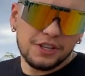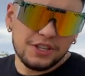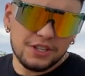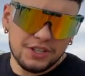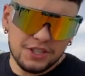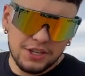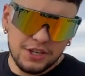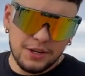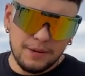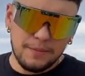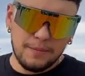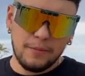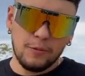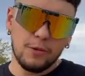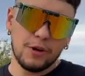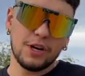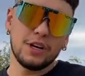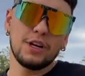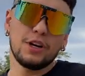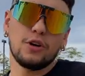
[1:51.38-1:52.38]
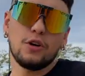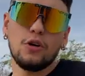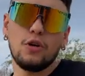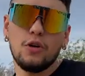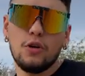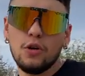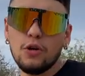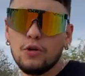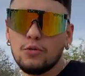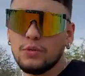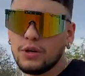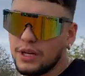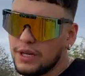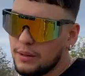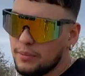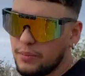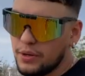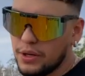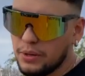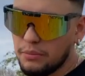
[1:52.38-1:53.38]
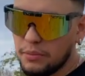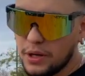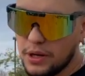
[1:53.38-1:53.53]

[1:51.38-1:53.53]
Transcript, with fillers: the shirt. We're gonna go home. We're gonna put them